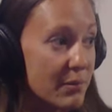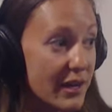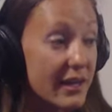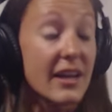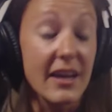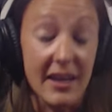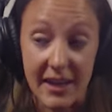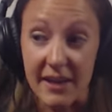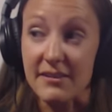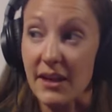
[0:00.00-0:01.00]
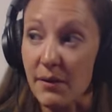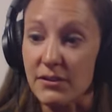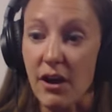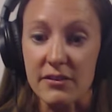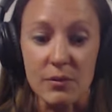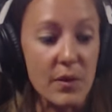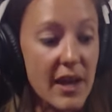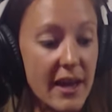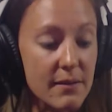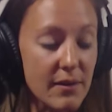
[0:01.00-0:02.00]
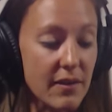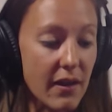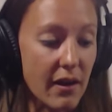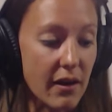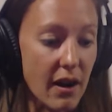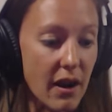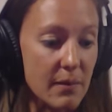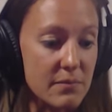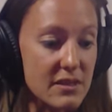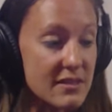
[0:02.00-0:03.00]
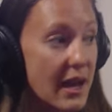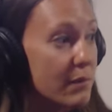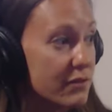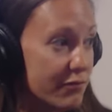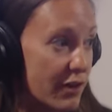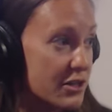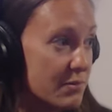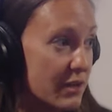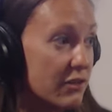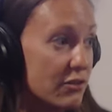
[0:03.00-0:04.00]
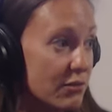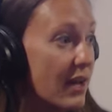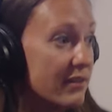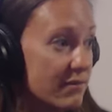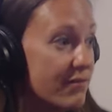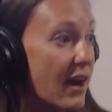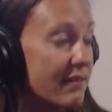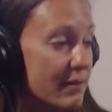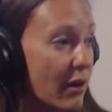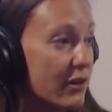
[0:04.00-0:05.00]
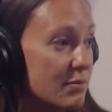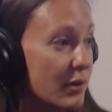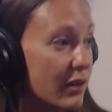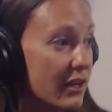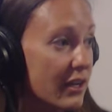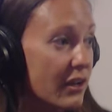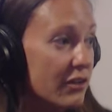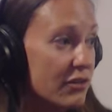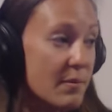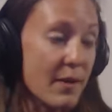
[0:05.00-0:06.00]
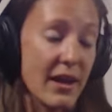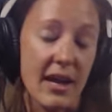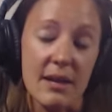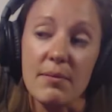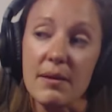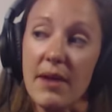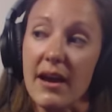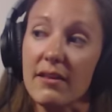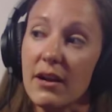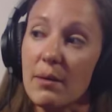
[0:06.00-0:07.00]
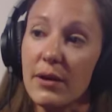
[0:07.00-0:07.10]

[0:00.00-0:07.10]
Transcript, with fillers: break. There, yes, that was awesome. We hadn't been there um, since I was a freshman in 2005 at Martinsburg so the band hadn't been back there.